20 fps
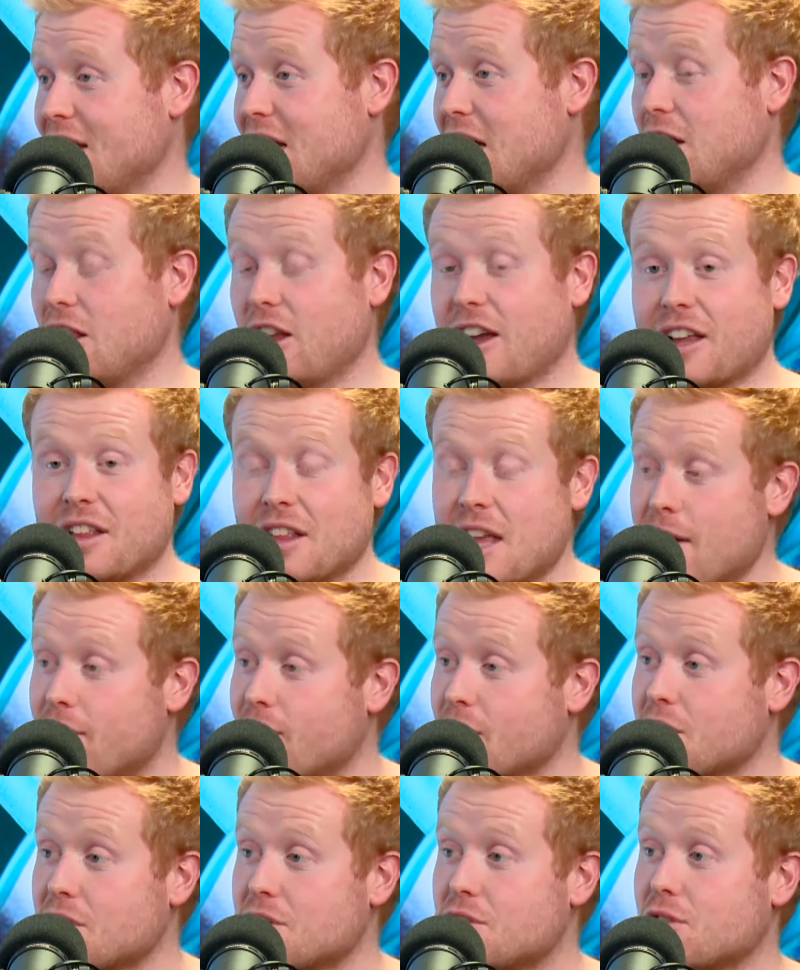like
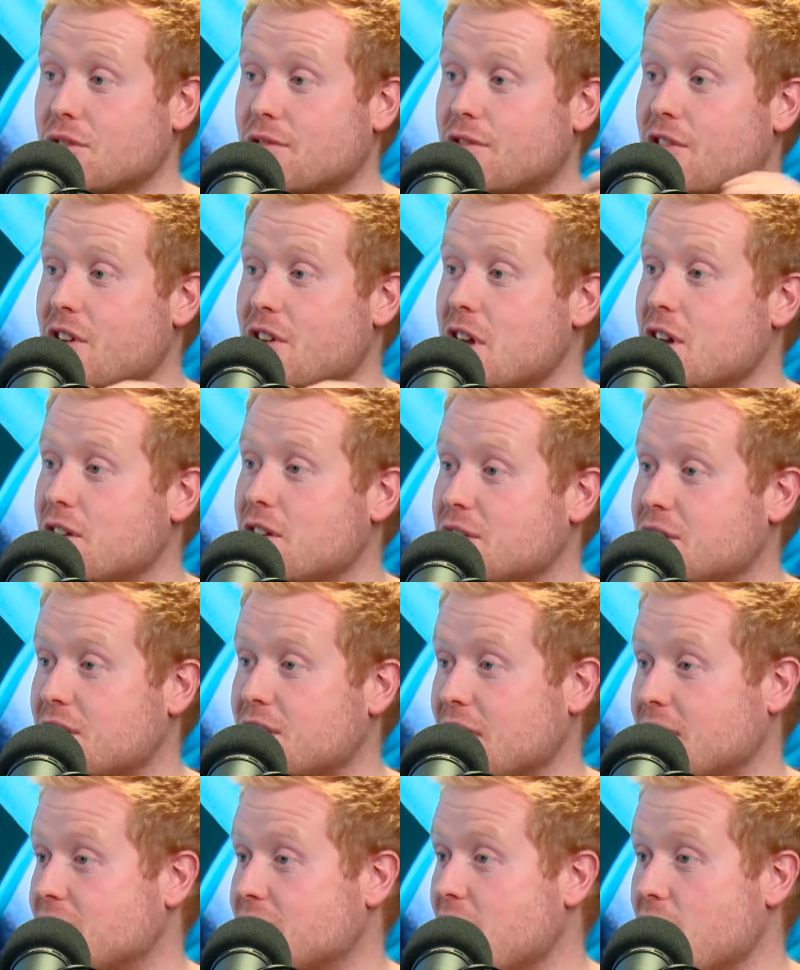Nevin has done for years,
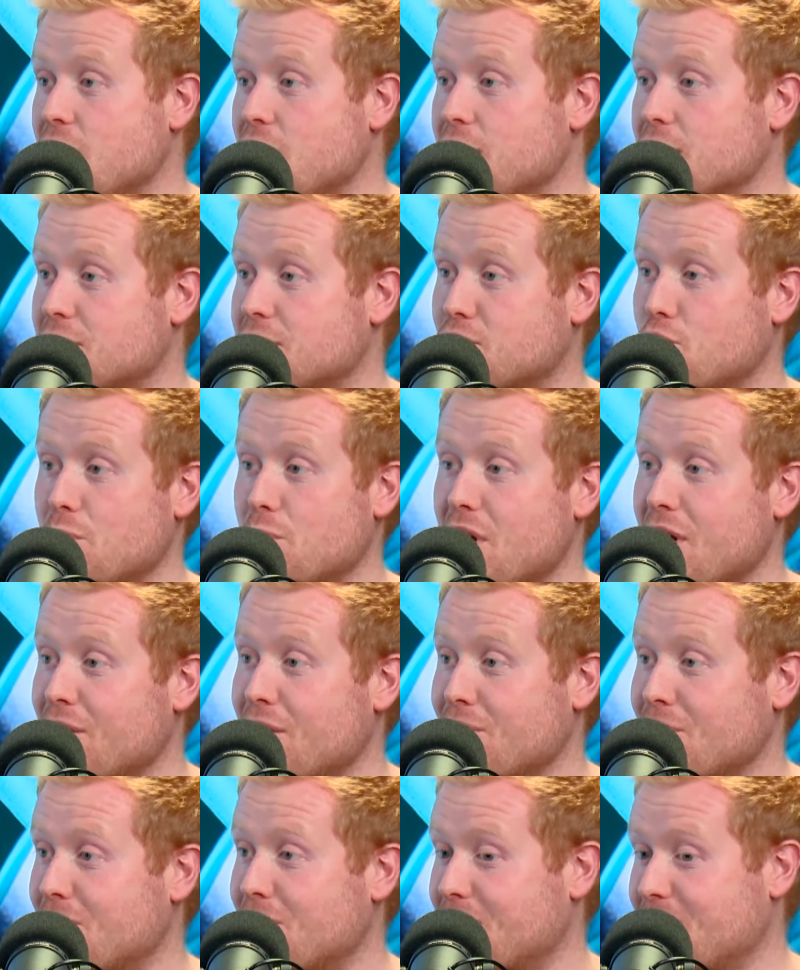that 10 years from
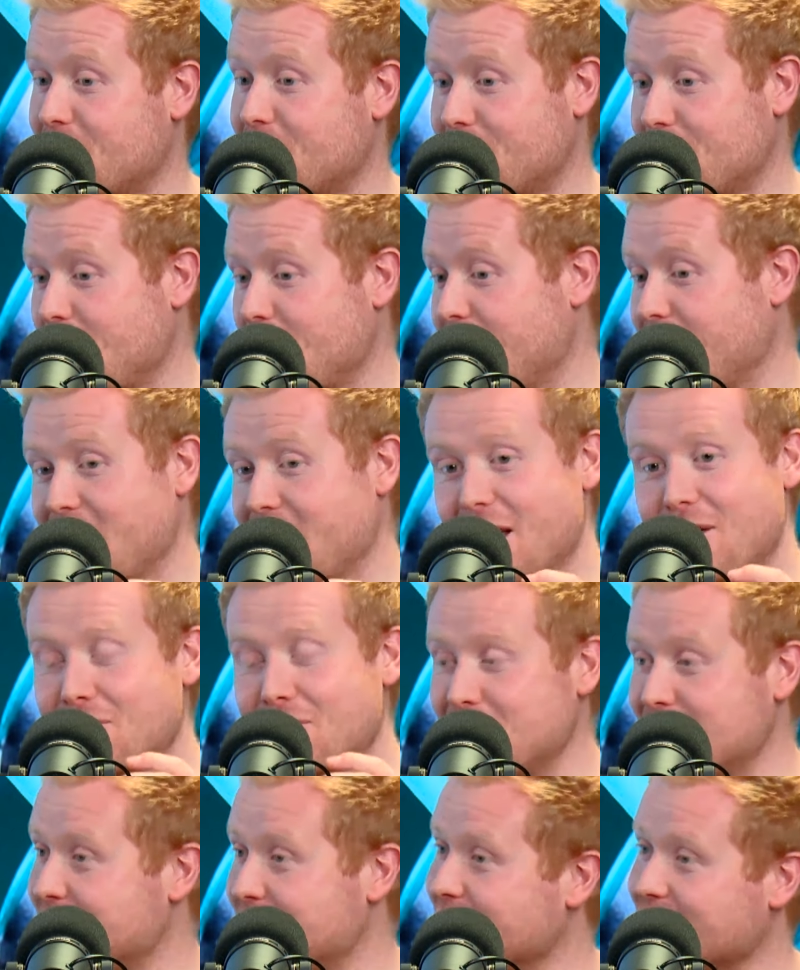now, Karl Henry
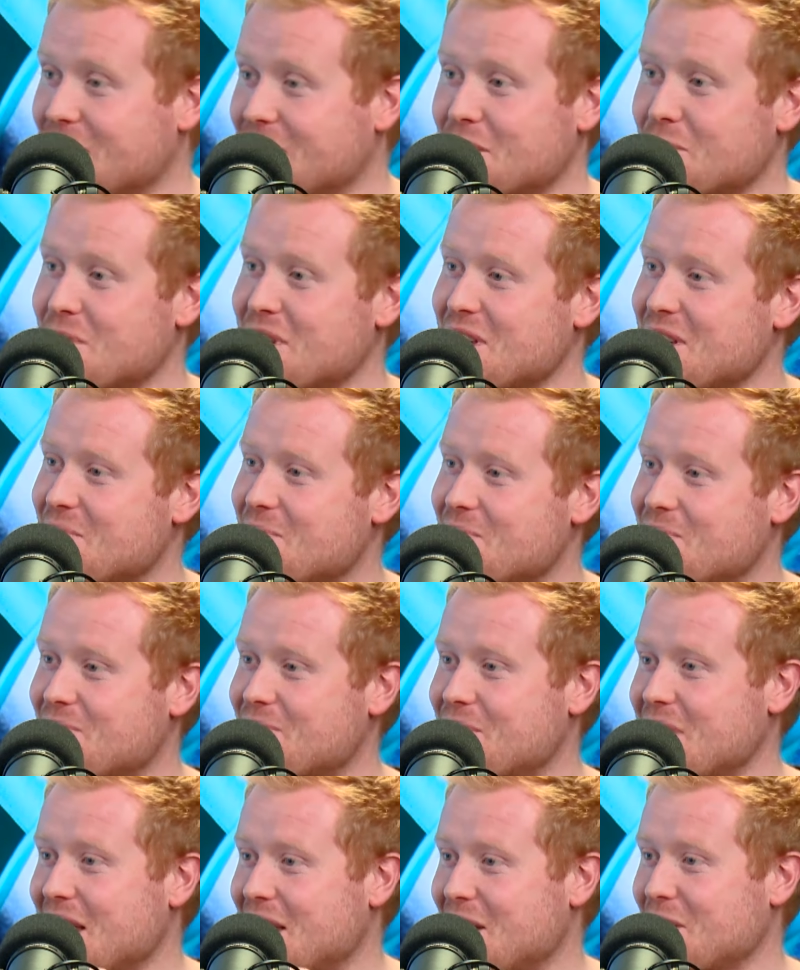is still going to be
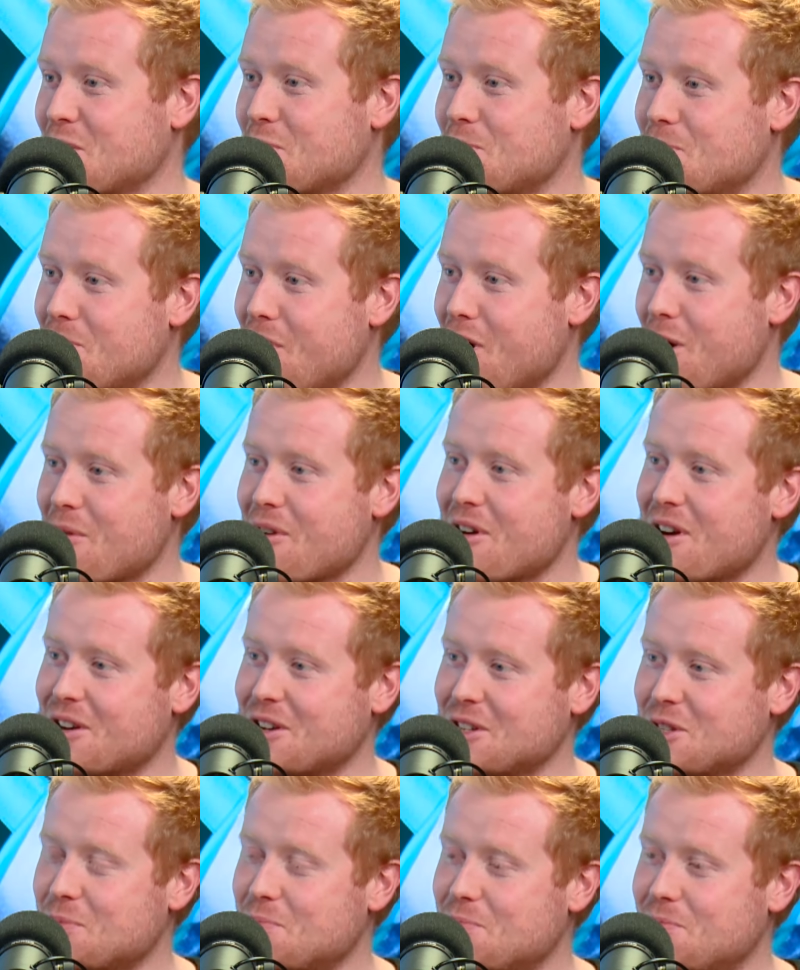picking up Mark
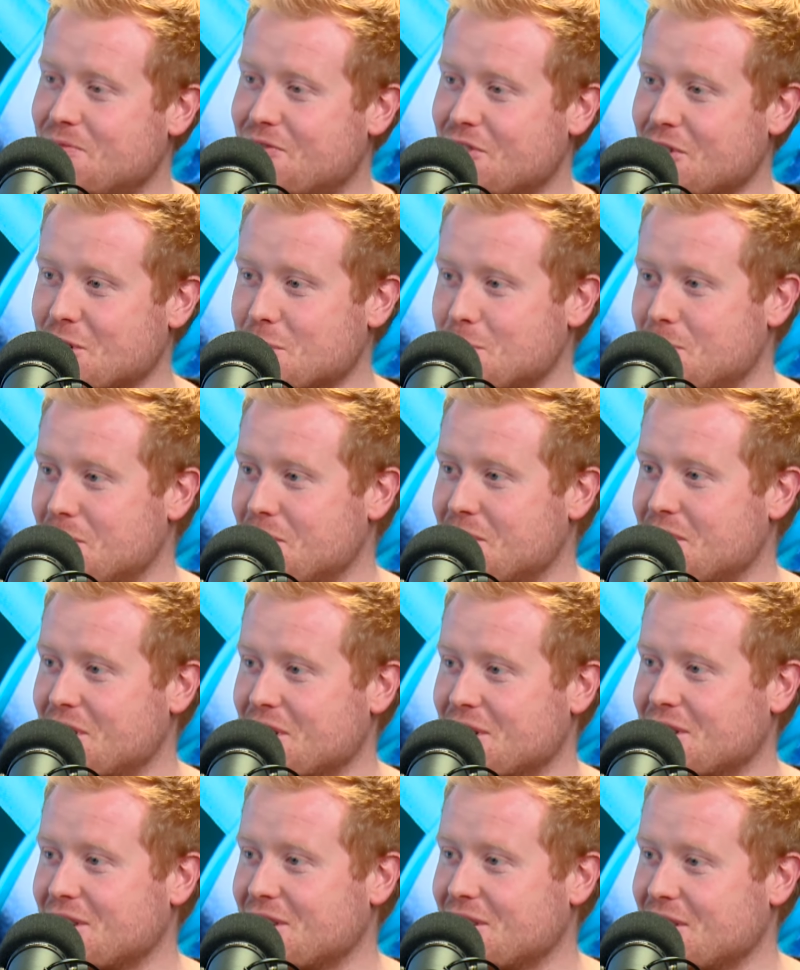Moriarty's first book
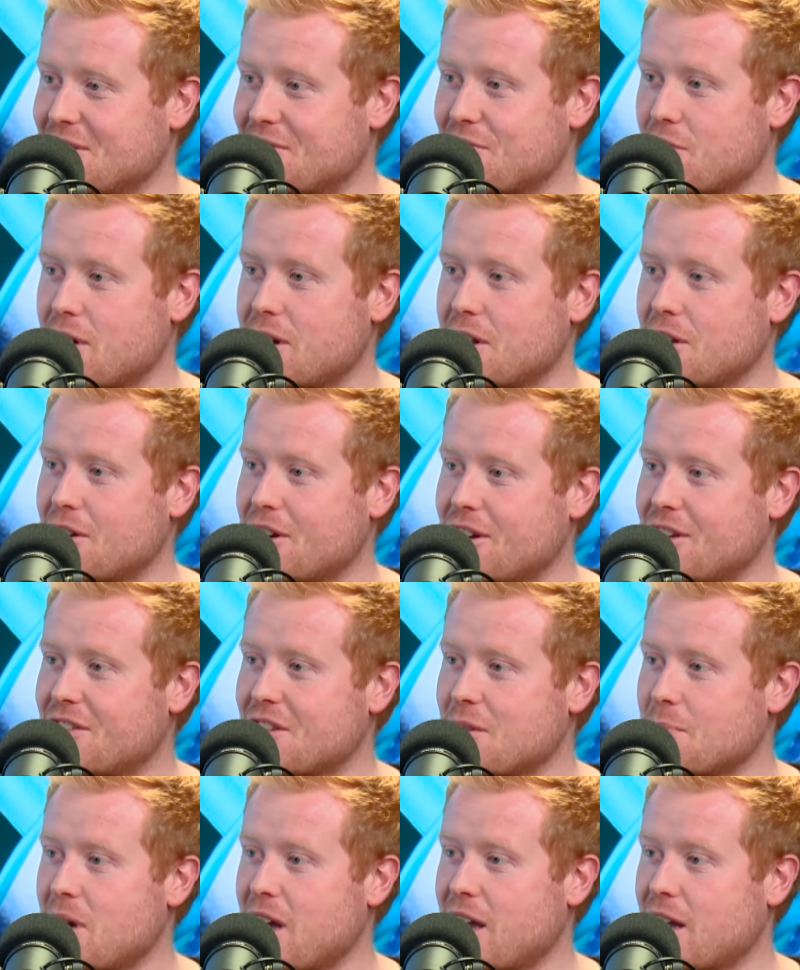on a Friday night
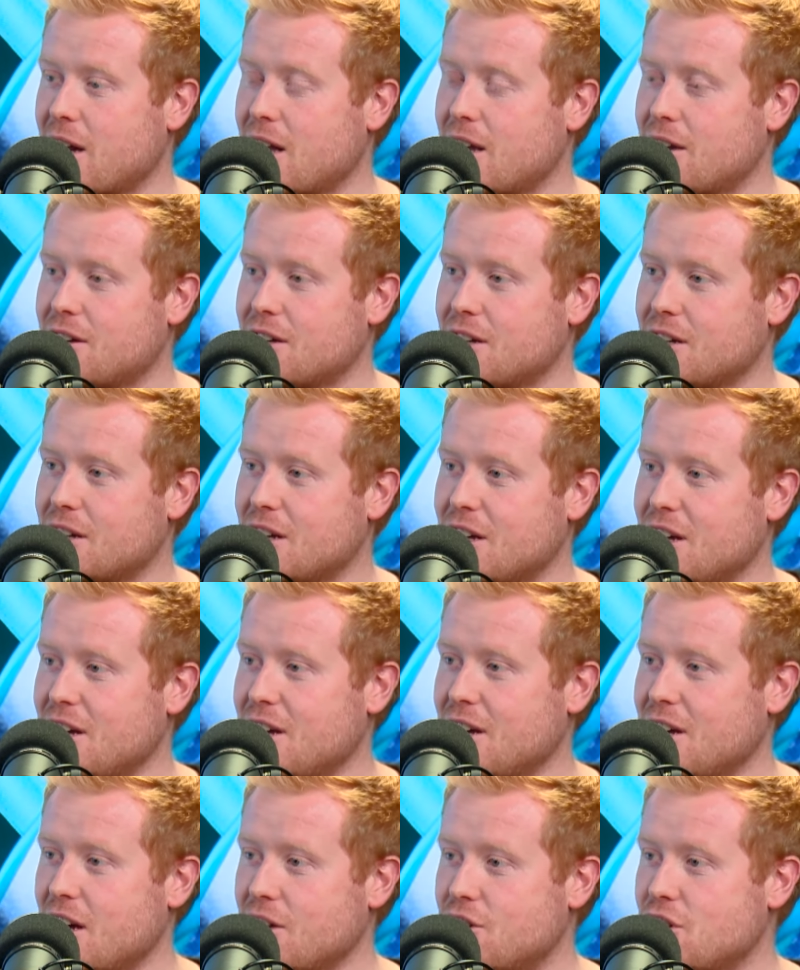and banging out a
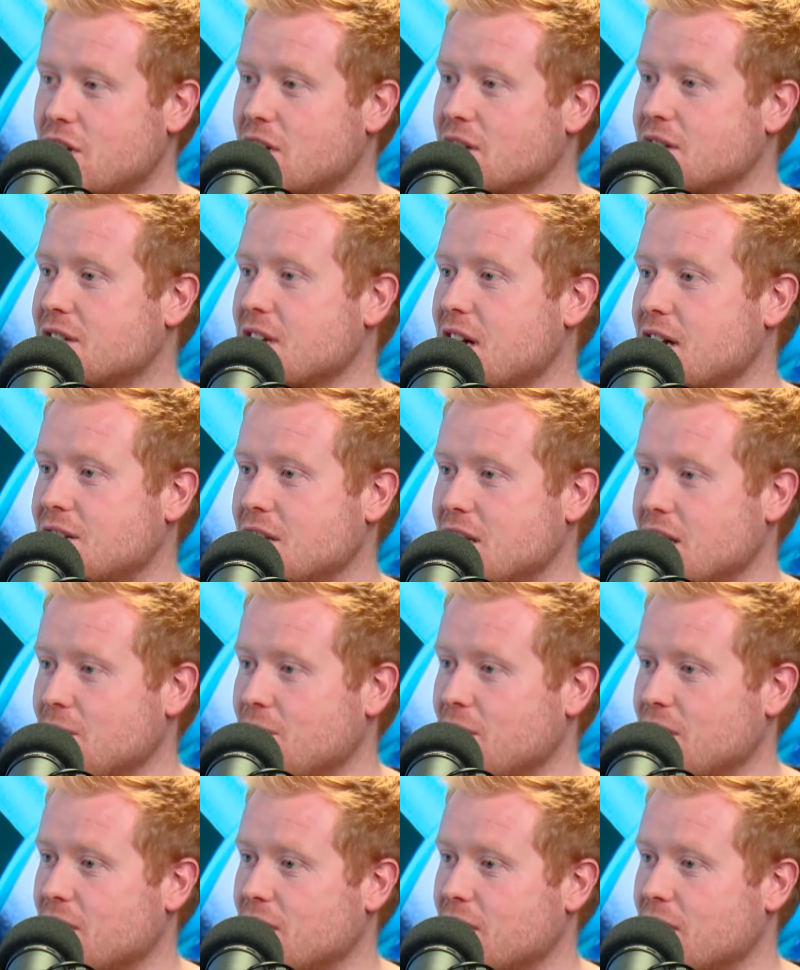chicken satay
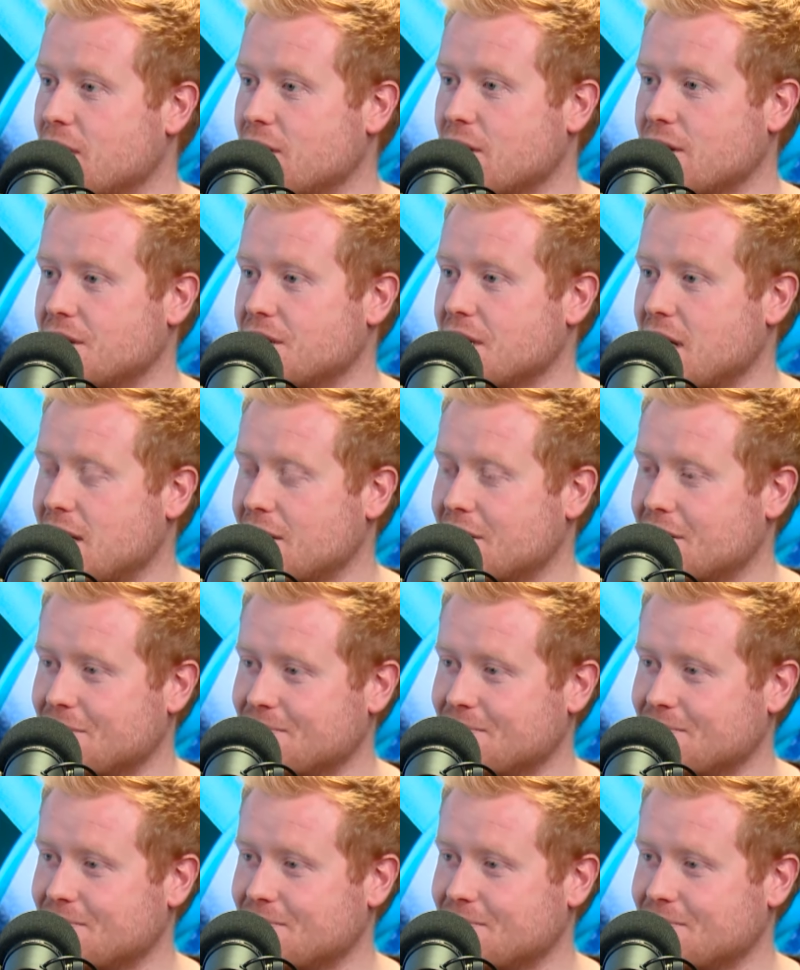with a nice salad.